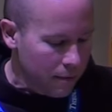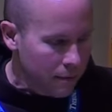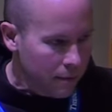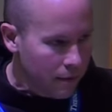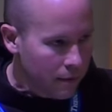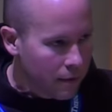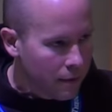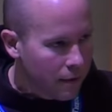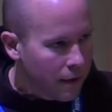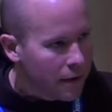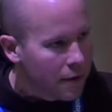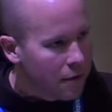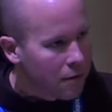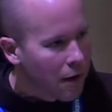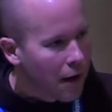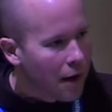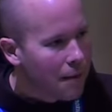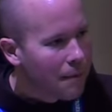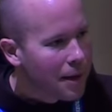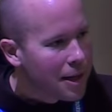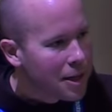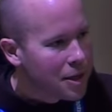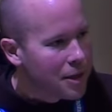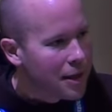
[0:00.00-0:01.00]
Father Ron
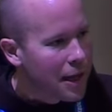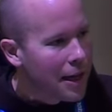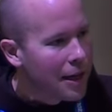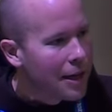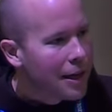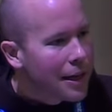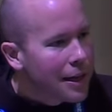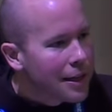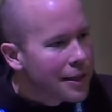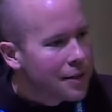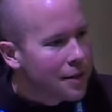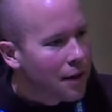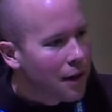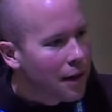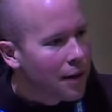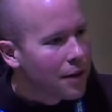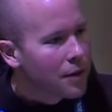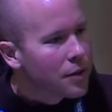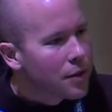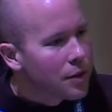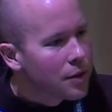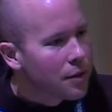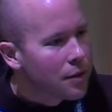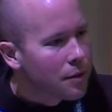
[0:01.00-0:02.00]
mentioned that in his talk
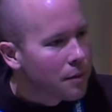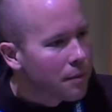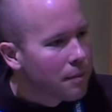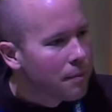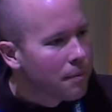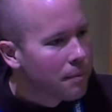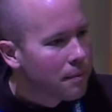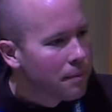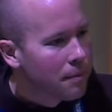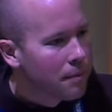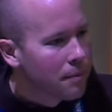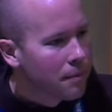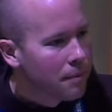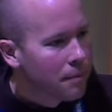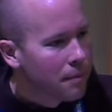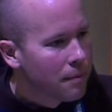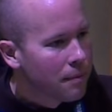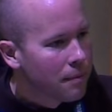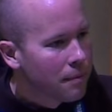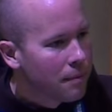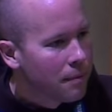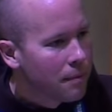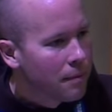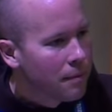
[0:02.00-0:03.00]
too.
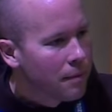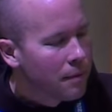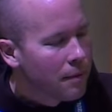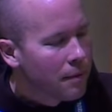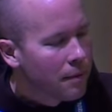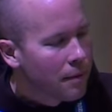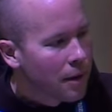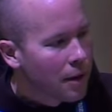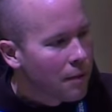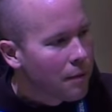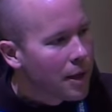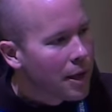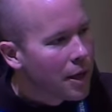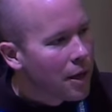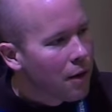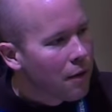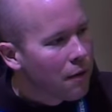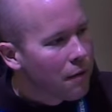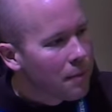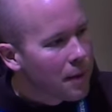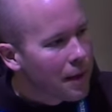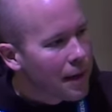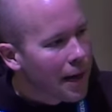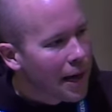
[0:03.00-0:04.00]
And we know
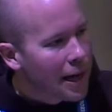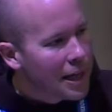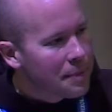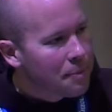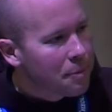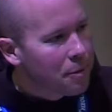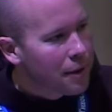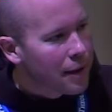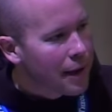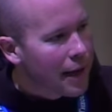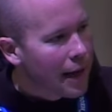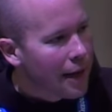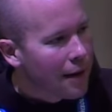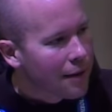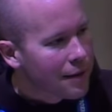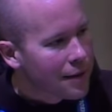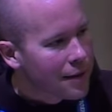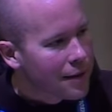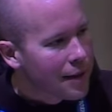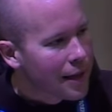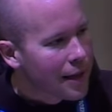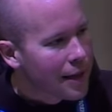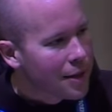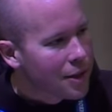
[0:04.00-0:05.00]
from the gospel accounts
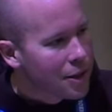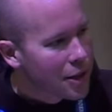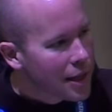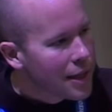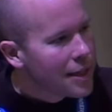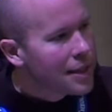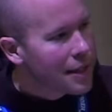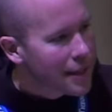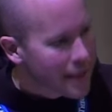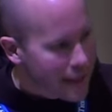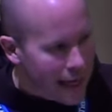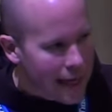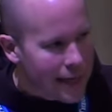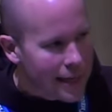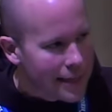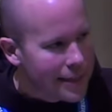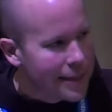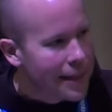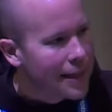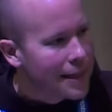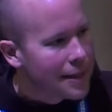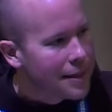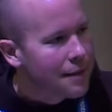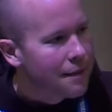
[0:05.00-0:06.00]
that Jesus had a
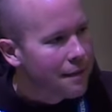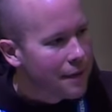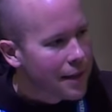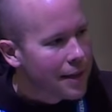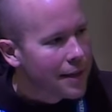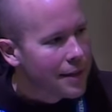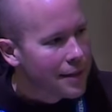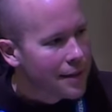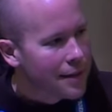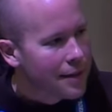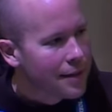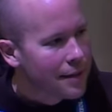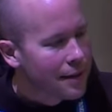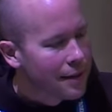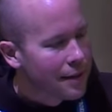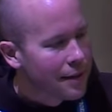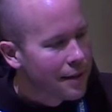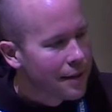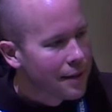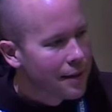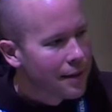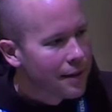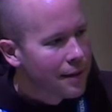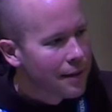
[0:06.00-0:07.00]
sense of this.
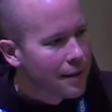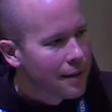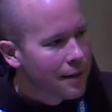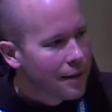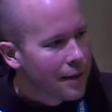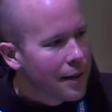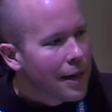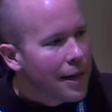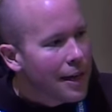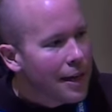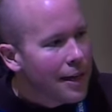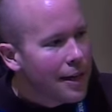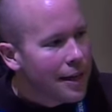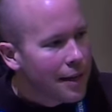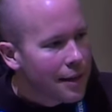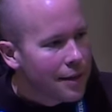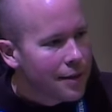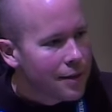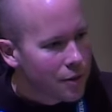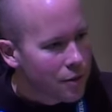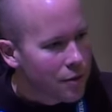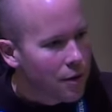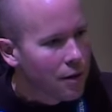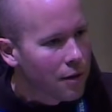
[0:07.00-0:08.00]
He
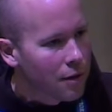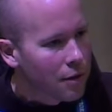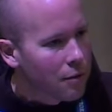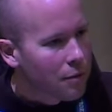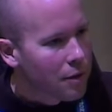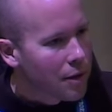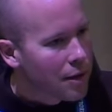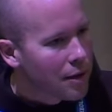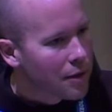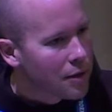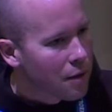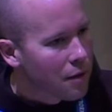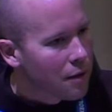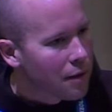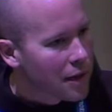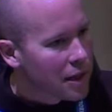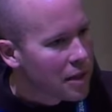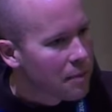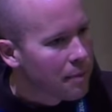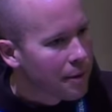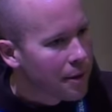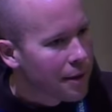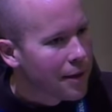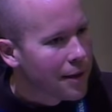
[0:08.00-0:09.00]
struggled with his own
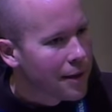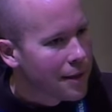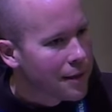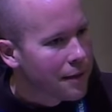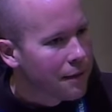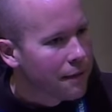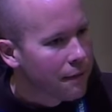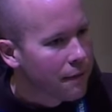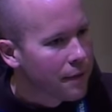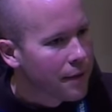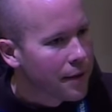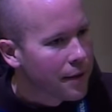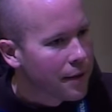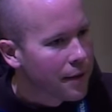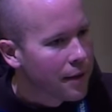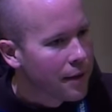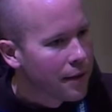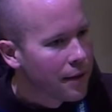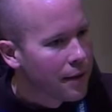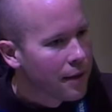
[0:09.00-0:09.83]
experience of fear.